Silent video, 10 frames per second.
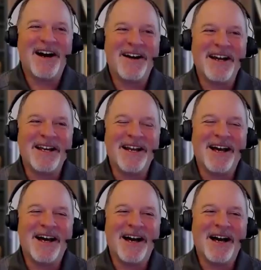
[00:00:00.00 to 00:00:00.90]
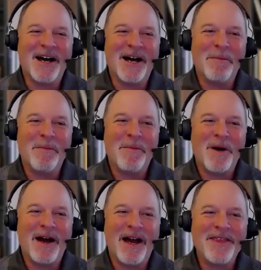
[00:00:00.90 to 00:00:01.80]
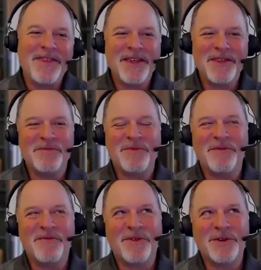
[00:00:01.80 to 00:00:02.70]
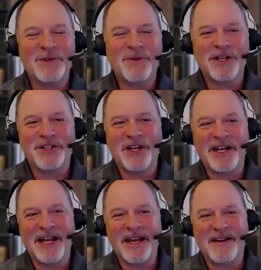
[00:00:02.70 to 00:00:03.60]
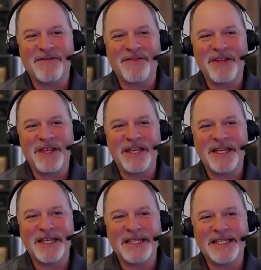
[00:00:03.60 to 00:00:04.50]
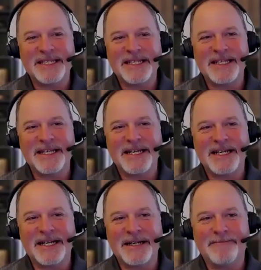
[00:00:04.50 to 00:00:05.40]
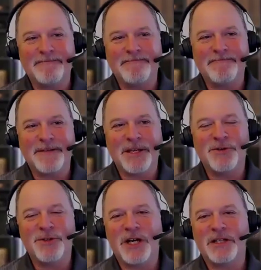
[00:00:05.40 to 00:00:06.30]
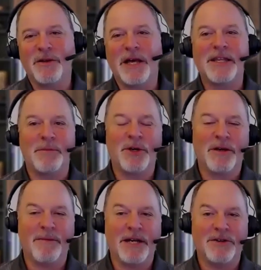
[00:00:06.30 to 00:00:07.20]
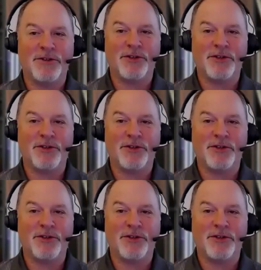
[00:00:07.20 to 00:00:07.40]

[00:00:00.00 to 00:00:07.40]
All right. I think the first question I have is, you talked a lot in the book about